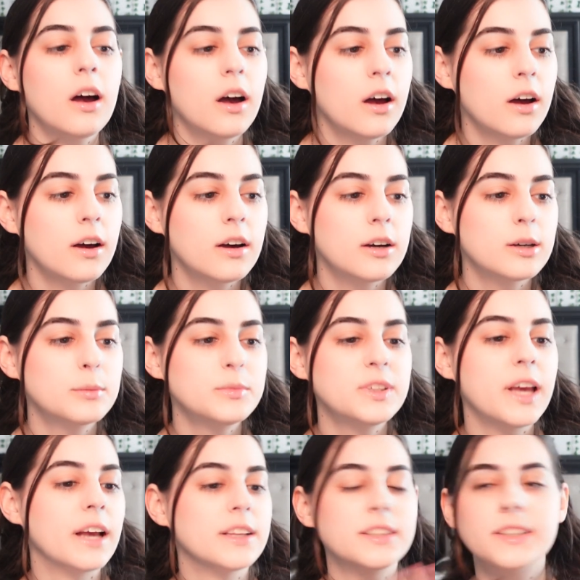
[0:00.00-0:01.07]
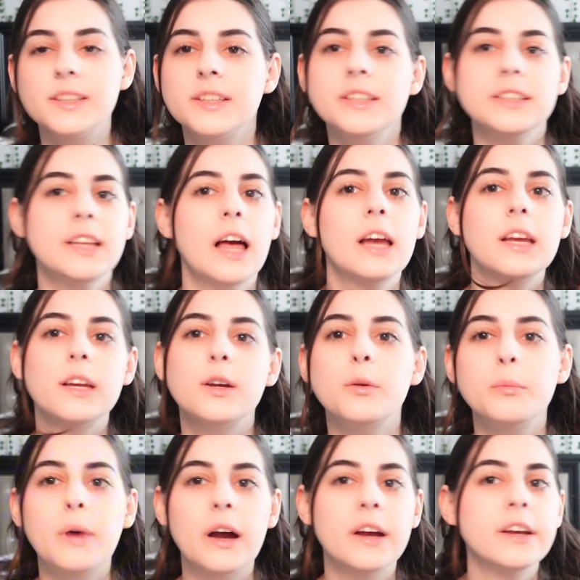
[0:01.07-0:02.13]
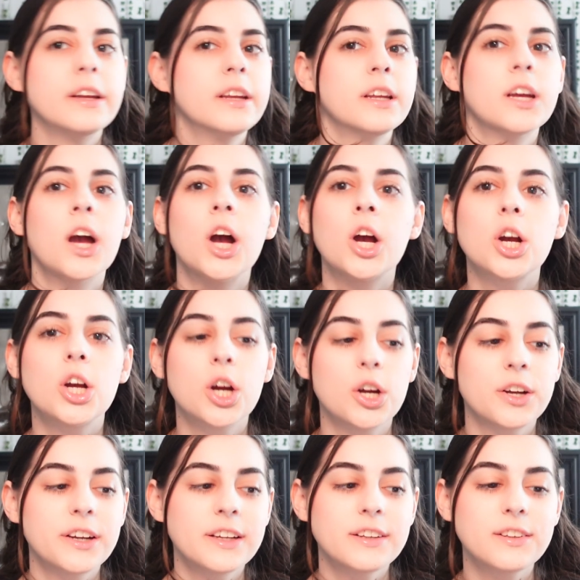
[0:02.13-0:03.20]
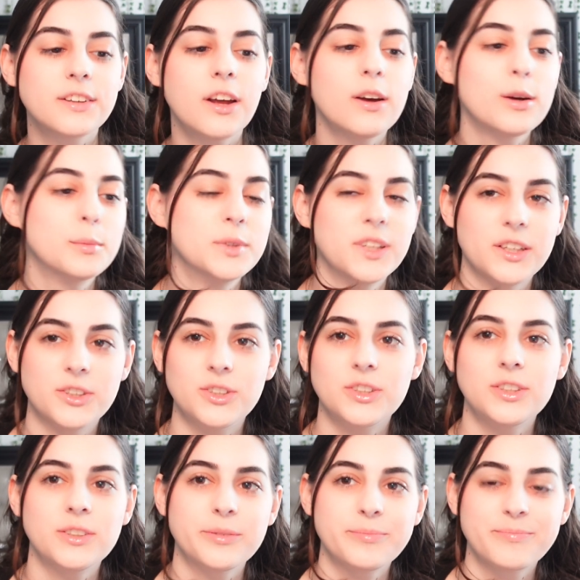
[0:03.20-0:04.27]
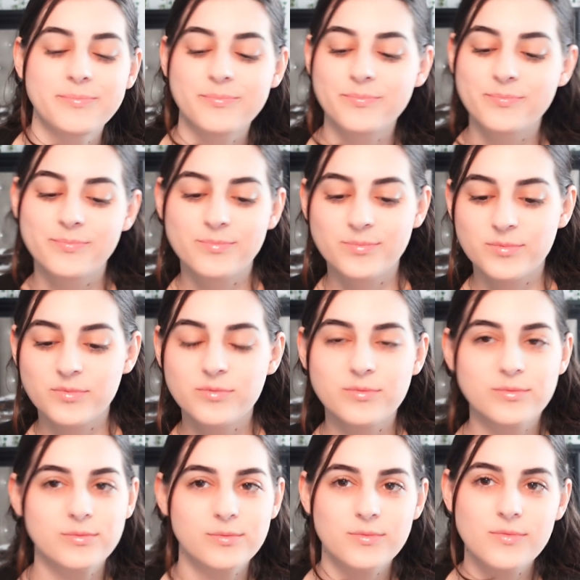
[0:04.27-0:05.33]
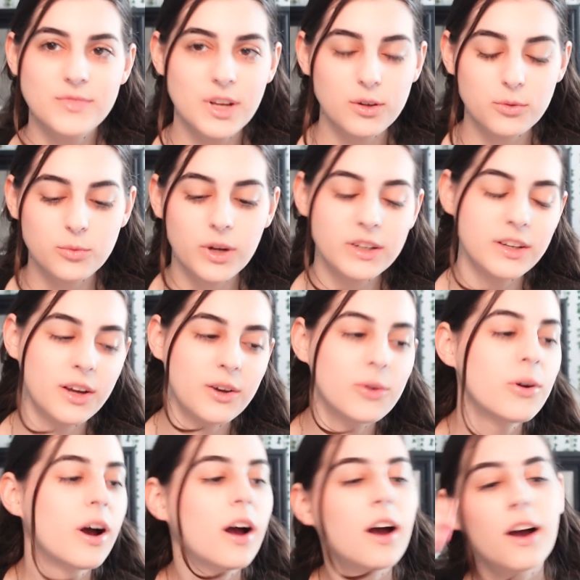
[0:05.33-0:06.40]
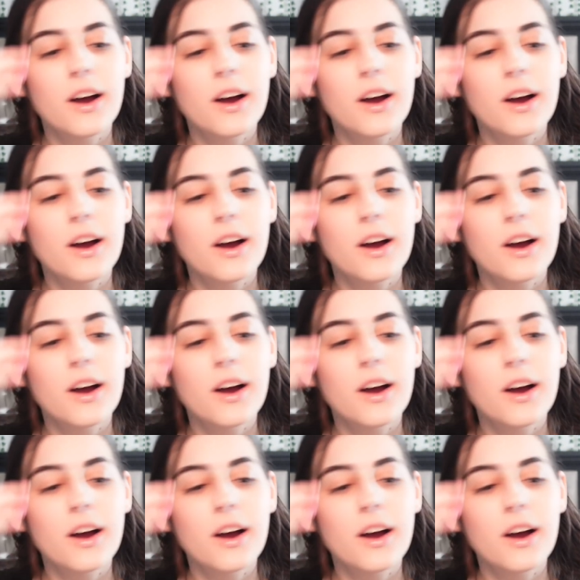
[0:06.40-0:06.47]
Yes, this is like my current obsession right now.